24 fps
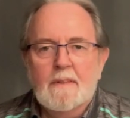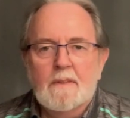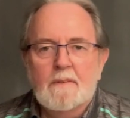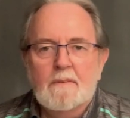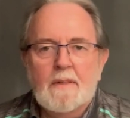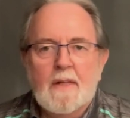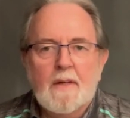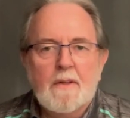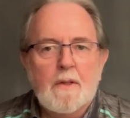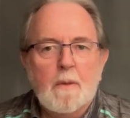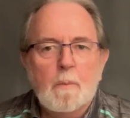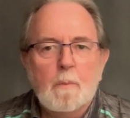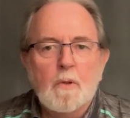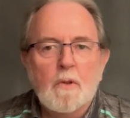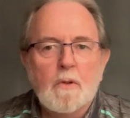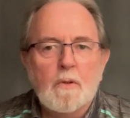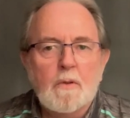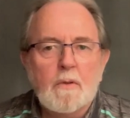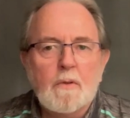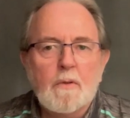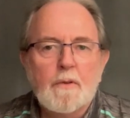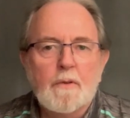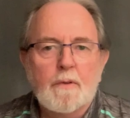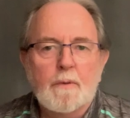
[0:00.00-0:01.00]
Now, there
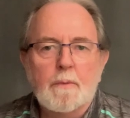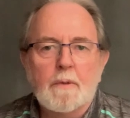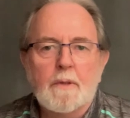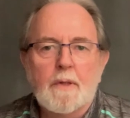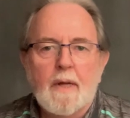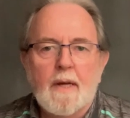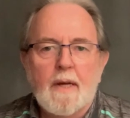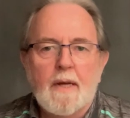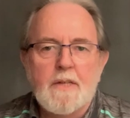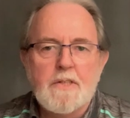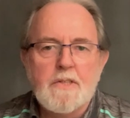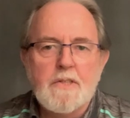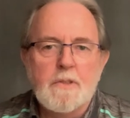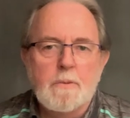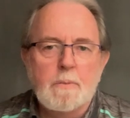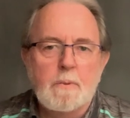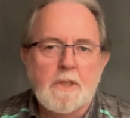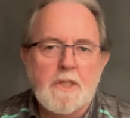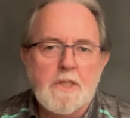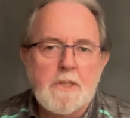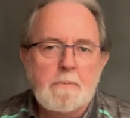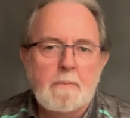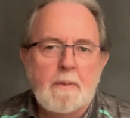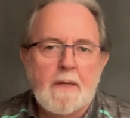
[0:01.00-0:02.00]
were other occasions
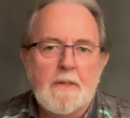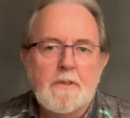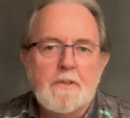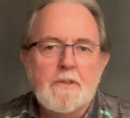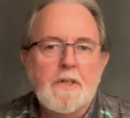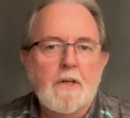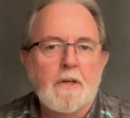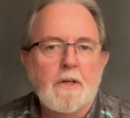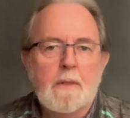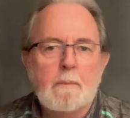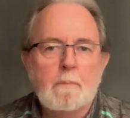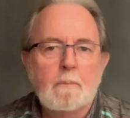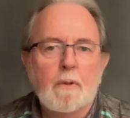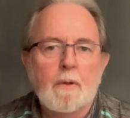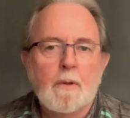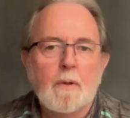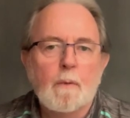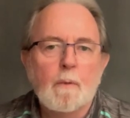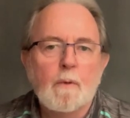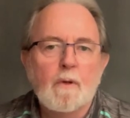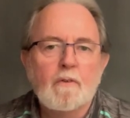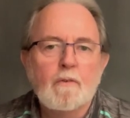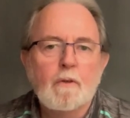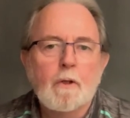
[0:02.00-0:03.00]
when I spent time by
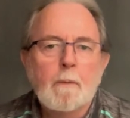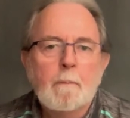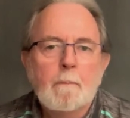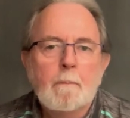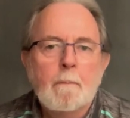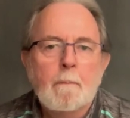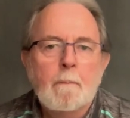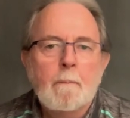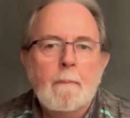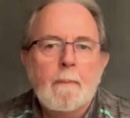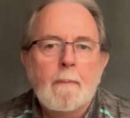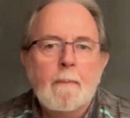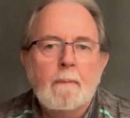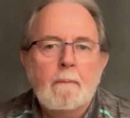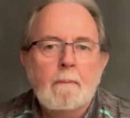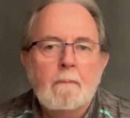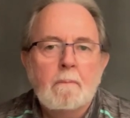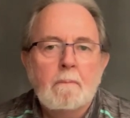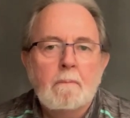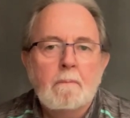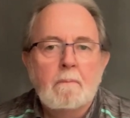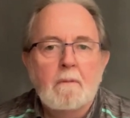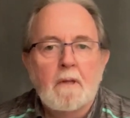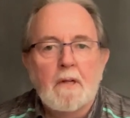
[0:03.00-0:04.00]
the river,
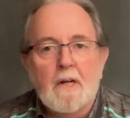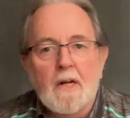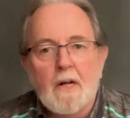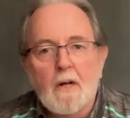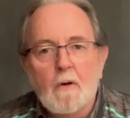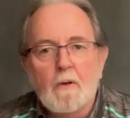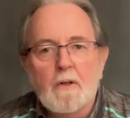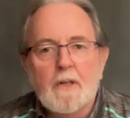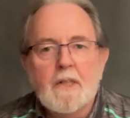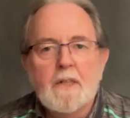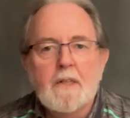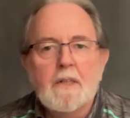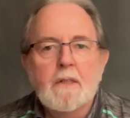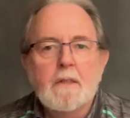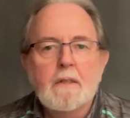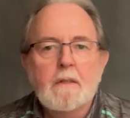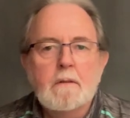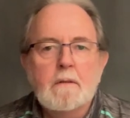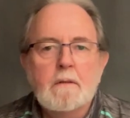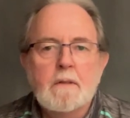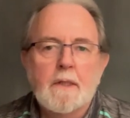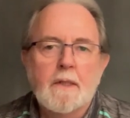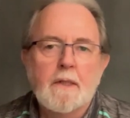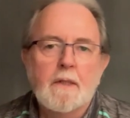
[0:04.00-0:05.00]
an hour
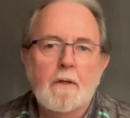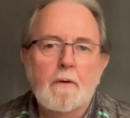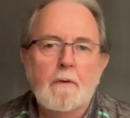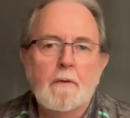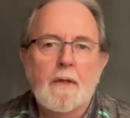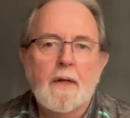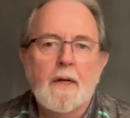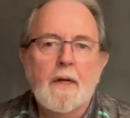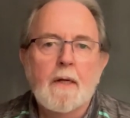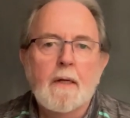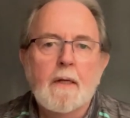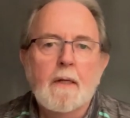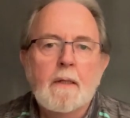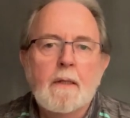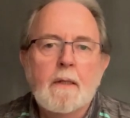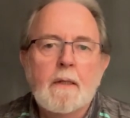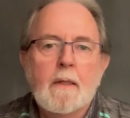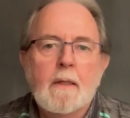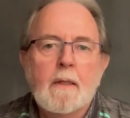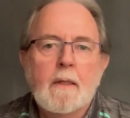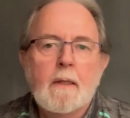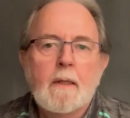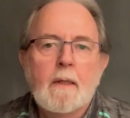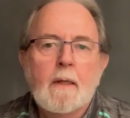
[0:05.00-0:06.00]
here, an hour there,
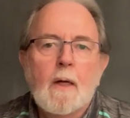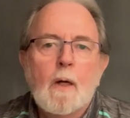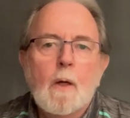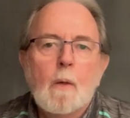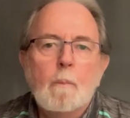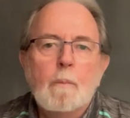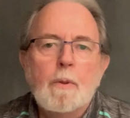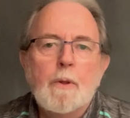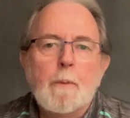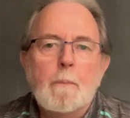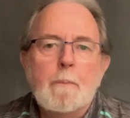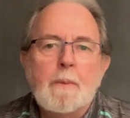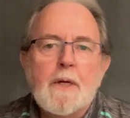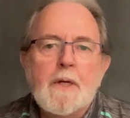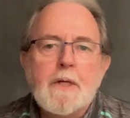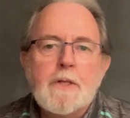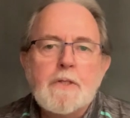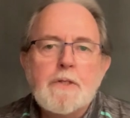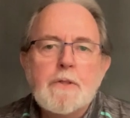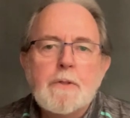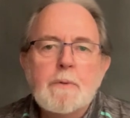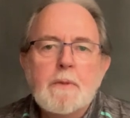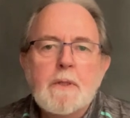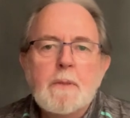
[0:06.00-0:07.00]
but the
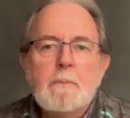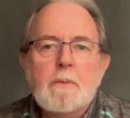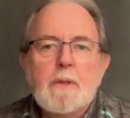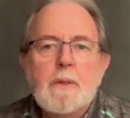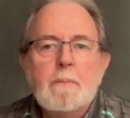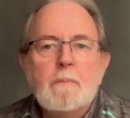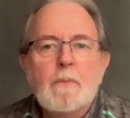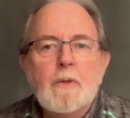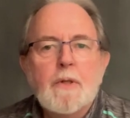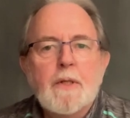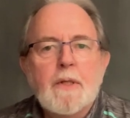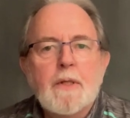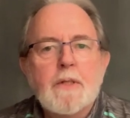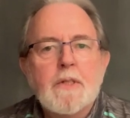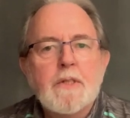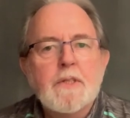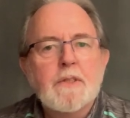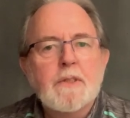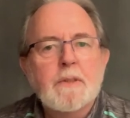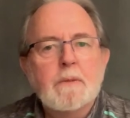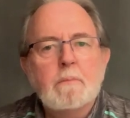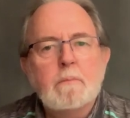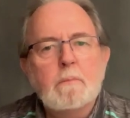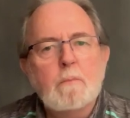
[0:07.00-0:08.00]
picture in my mind
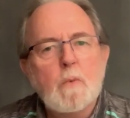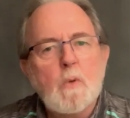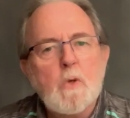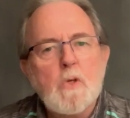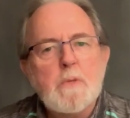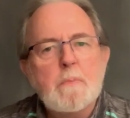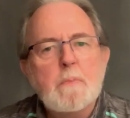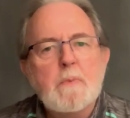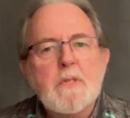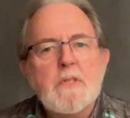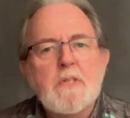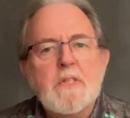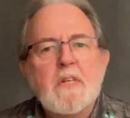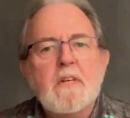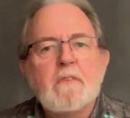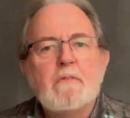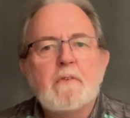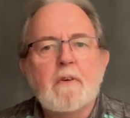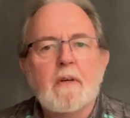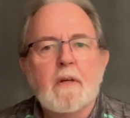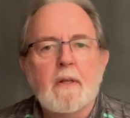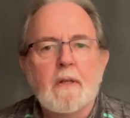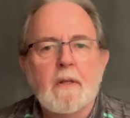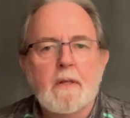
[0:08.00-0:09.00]
is more
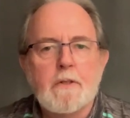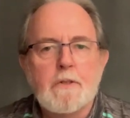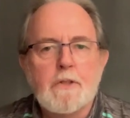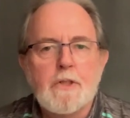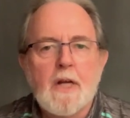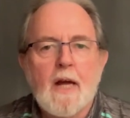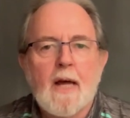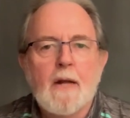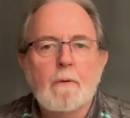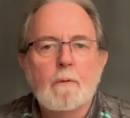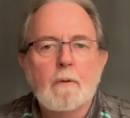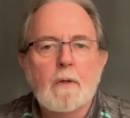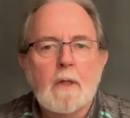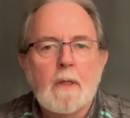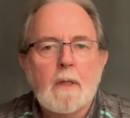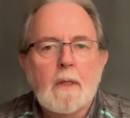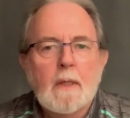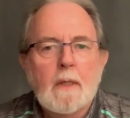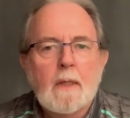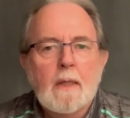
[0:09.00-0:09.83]
specific than general